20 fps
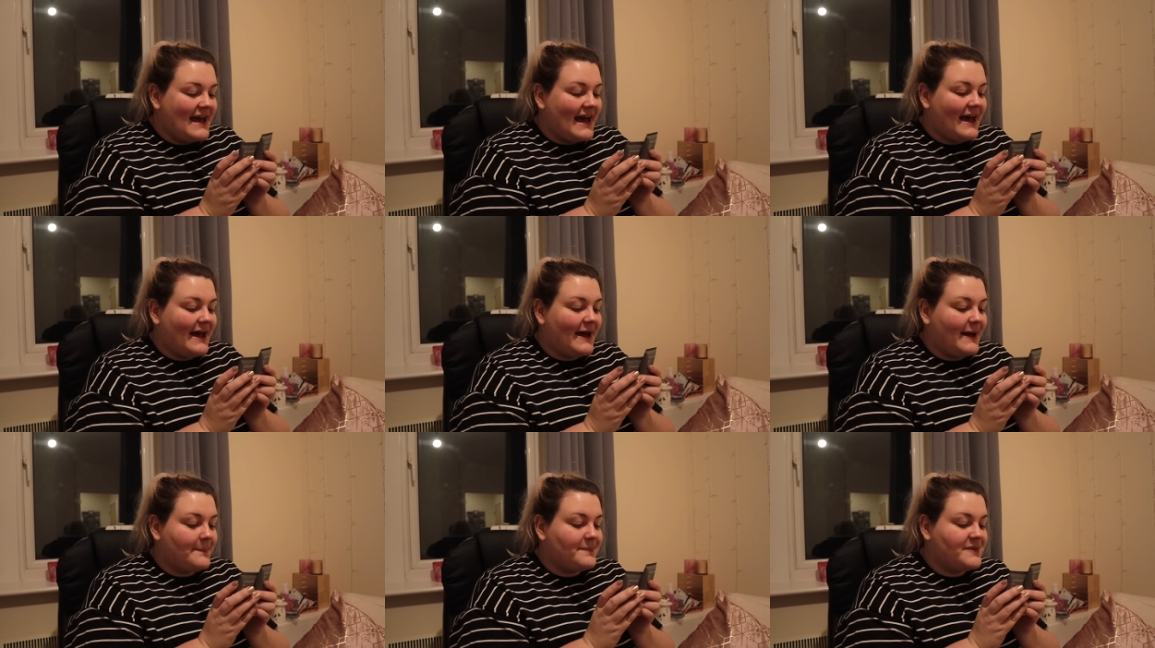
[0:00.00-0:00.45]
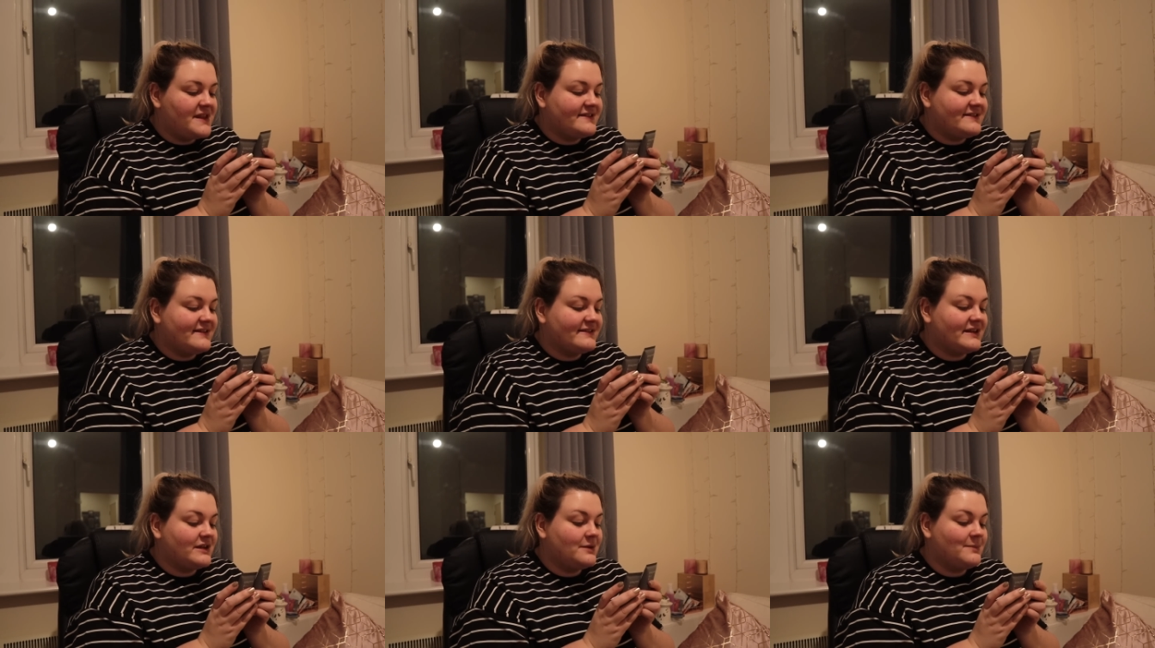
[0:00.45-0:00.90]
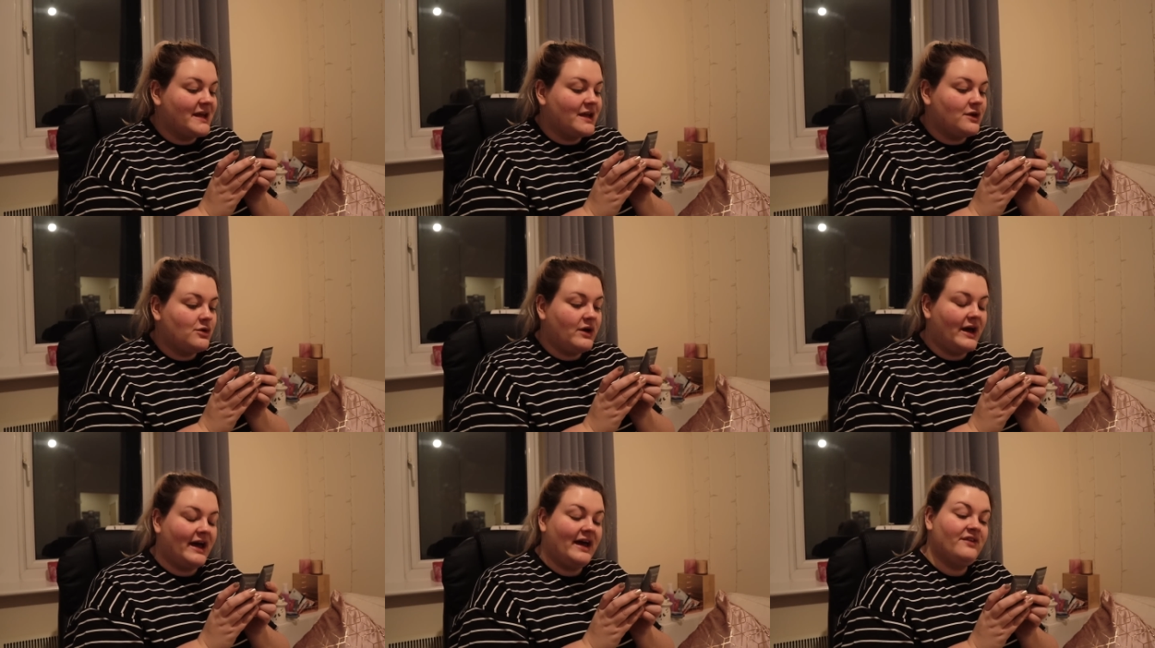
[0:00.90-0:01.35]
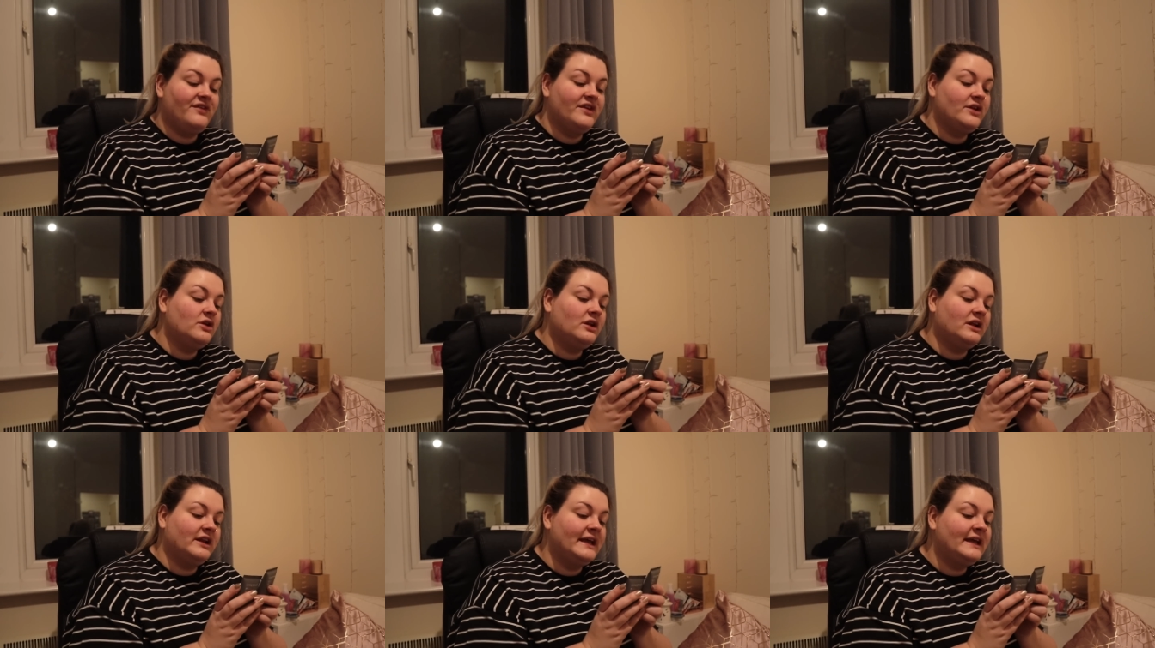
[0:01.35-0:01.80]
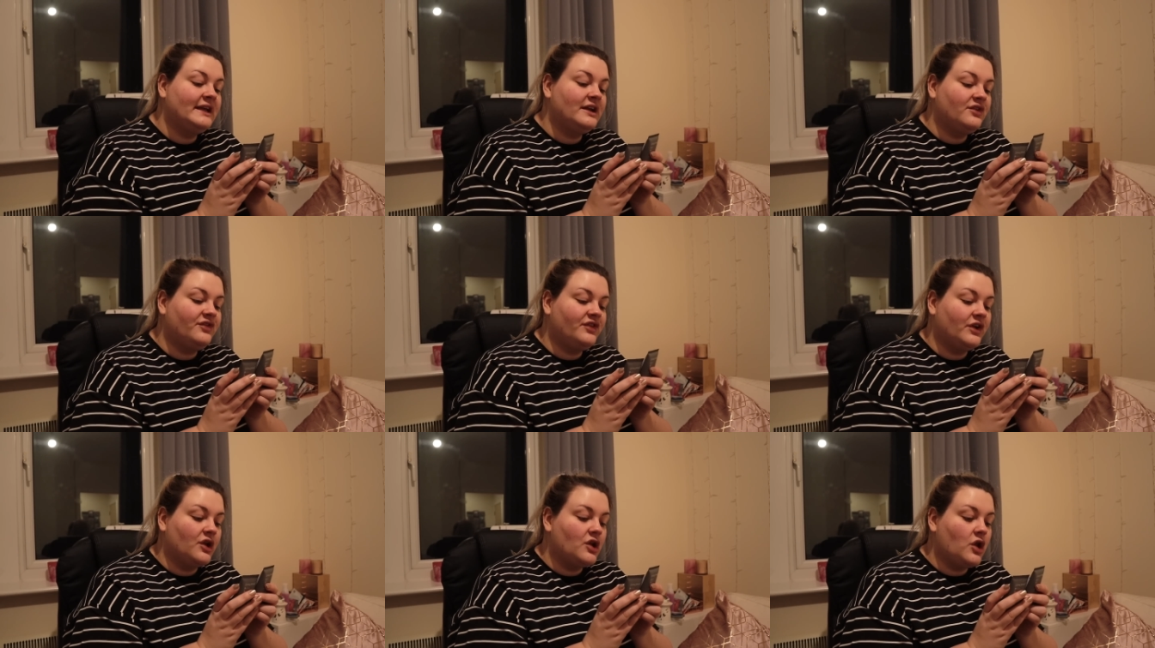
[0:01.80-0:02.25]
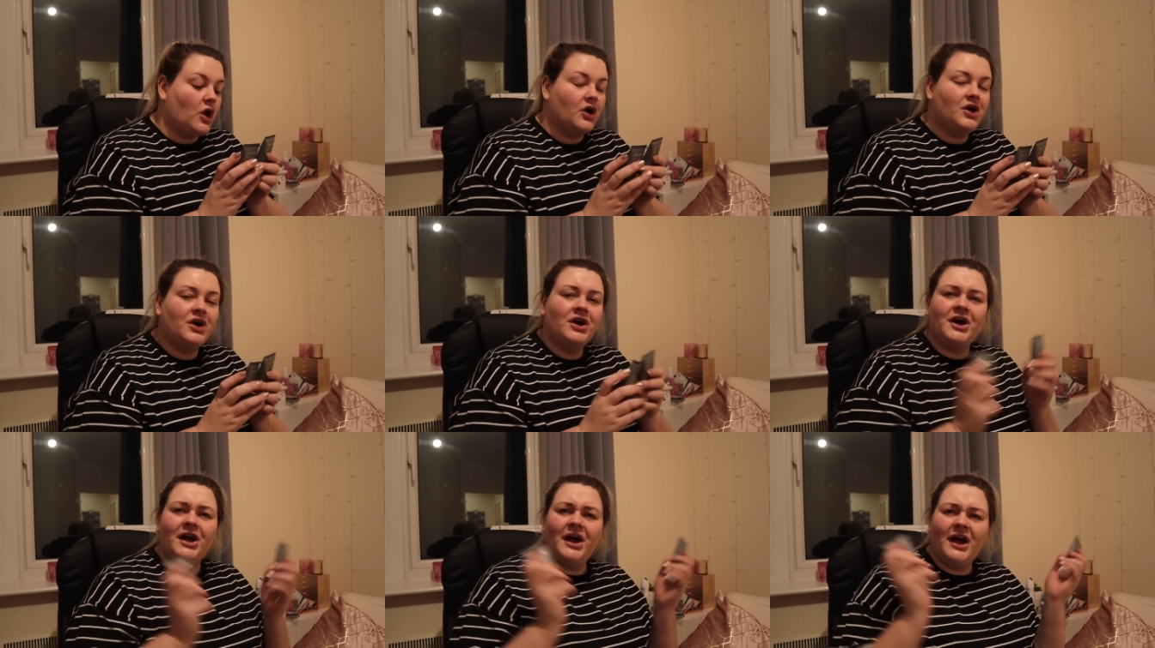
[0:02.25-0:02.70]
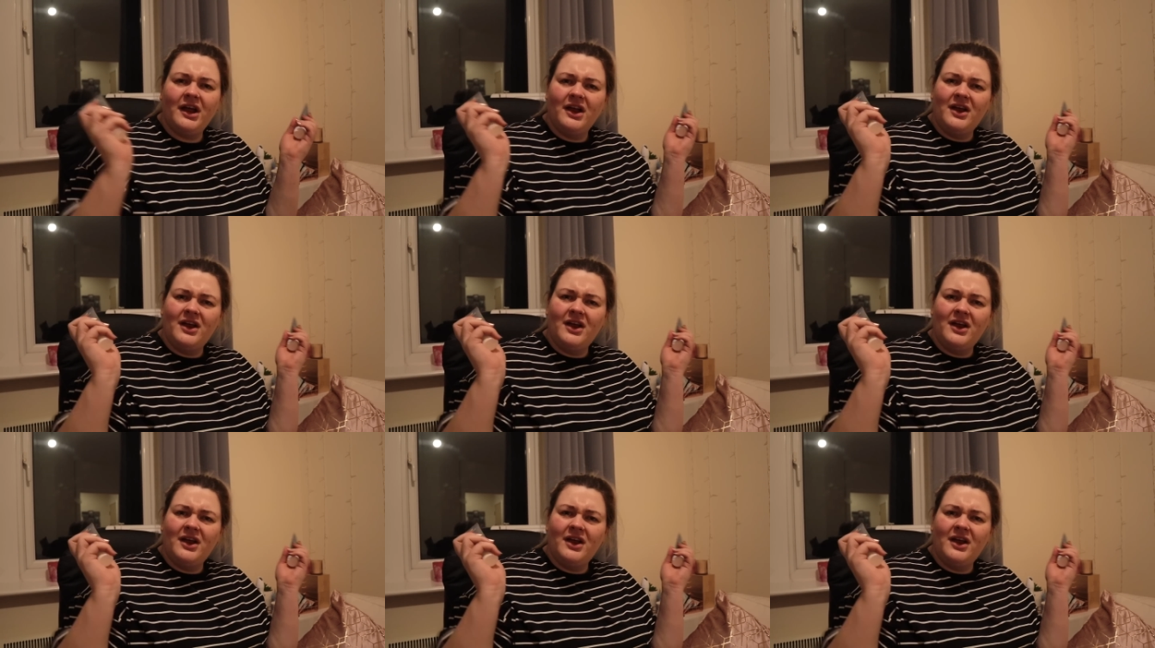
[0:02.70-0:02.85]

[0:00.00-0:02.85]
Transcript: This is going to make your hair feel cleaner for longer.